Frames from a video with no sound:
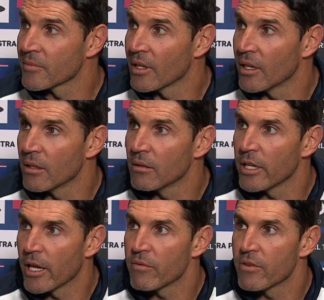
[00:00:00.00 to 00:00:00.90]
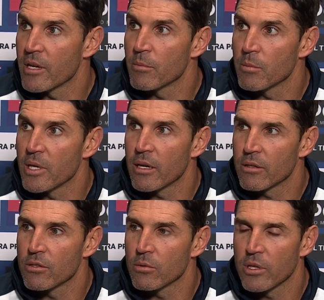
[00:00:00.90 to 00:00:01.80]
and, you know, for them to be able
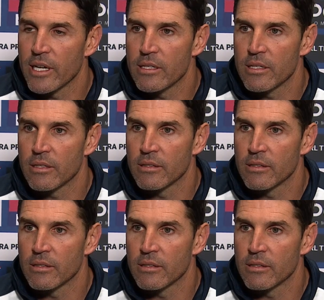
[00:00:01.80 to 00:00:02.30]
to do what they did,